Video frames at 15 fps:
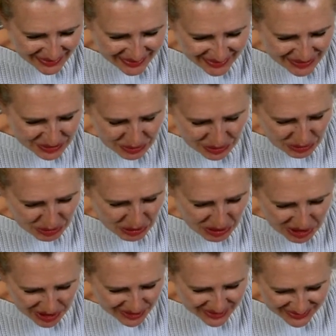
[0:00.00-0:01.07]
it will
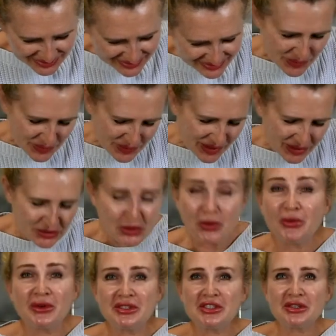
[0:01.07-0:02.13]
work. I don't
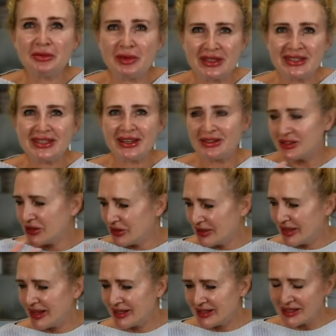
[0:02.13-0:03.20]
want to miss out on
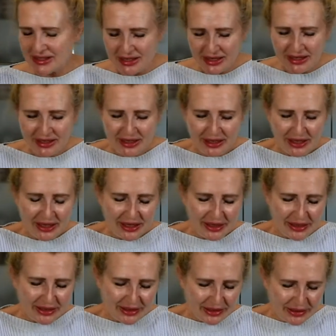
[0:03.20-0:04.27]
that
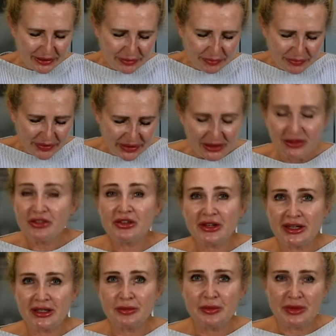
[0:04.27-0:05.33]

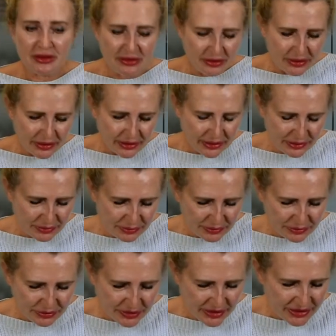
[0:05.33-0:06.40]
incredible
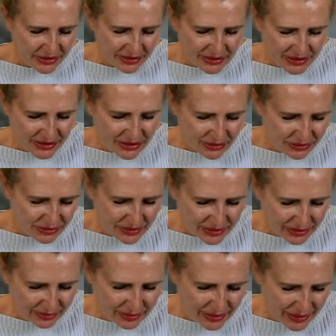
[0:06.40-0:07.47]
fragrance of the
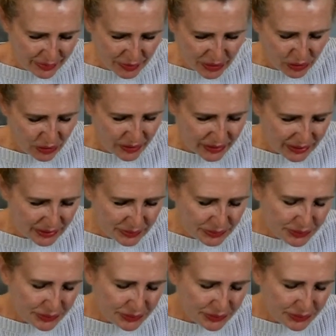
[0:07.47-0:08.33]
lemon oil.